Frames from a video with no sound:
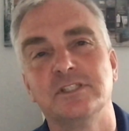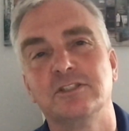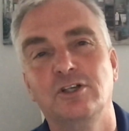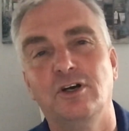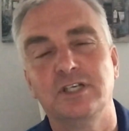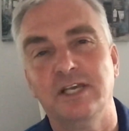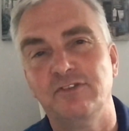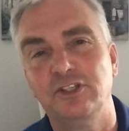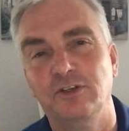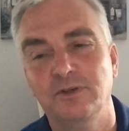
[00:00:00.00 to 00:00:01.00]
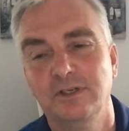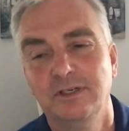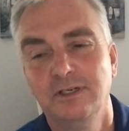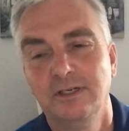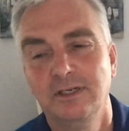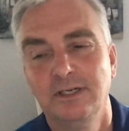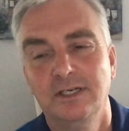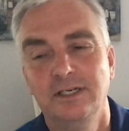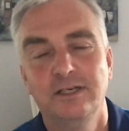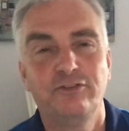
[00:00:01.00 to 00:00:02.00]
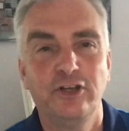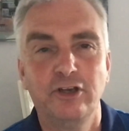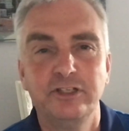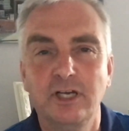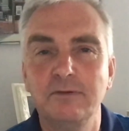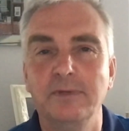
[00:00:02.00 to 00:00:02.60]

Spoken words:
is God giving you? If you're a young